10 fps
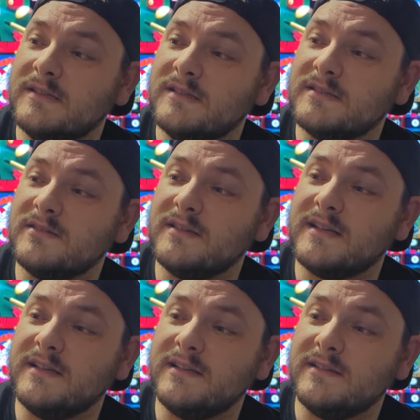It's got like
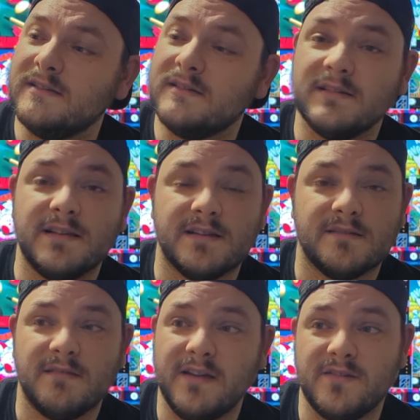a little.
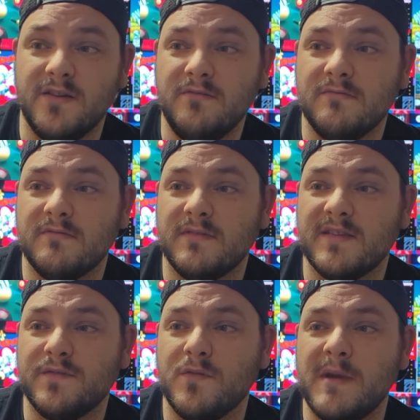I don't know. Is
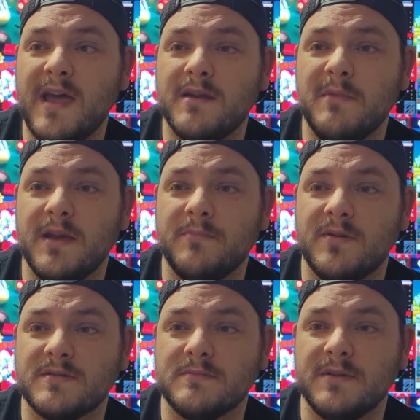it from an anime
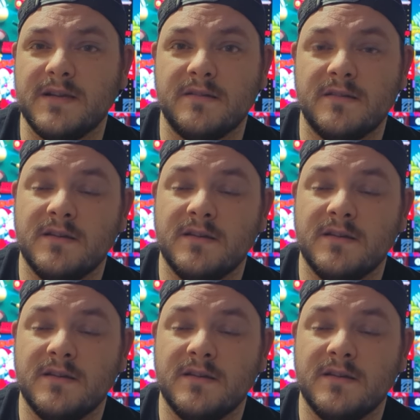possibly?